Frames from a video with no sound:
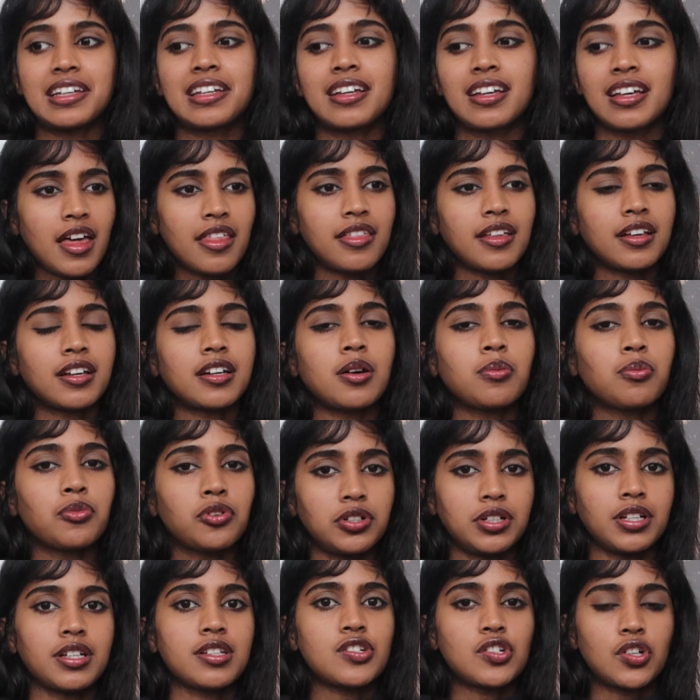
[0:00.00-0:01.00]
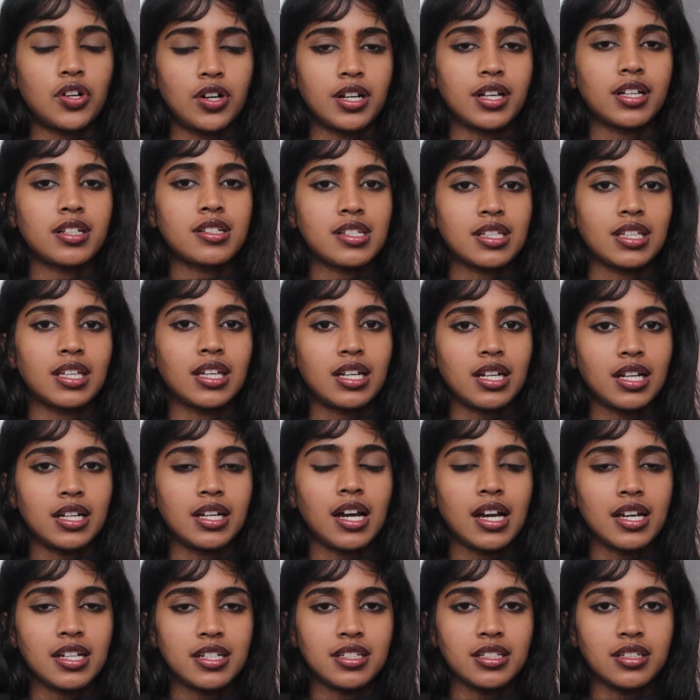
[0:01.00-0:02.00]
I think I'm really starting to get an
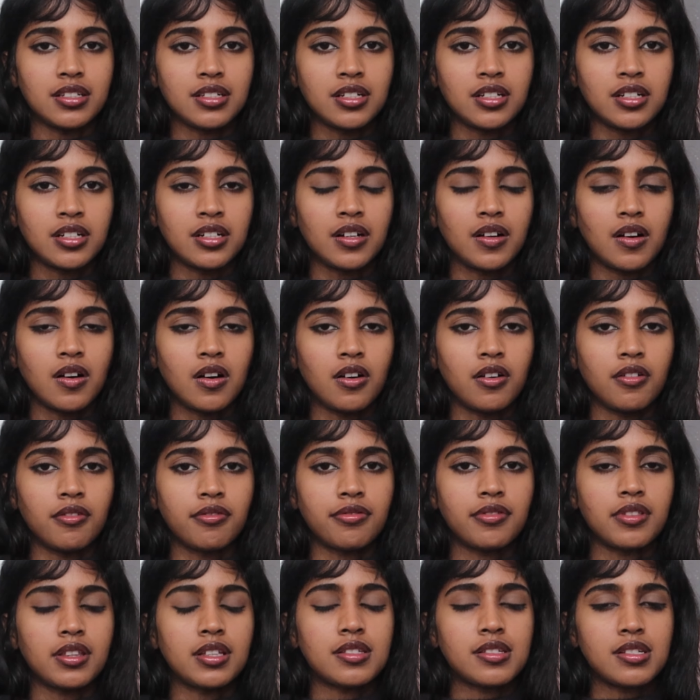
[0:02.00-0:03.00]
idea of the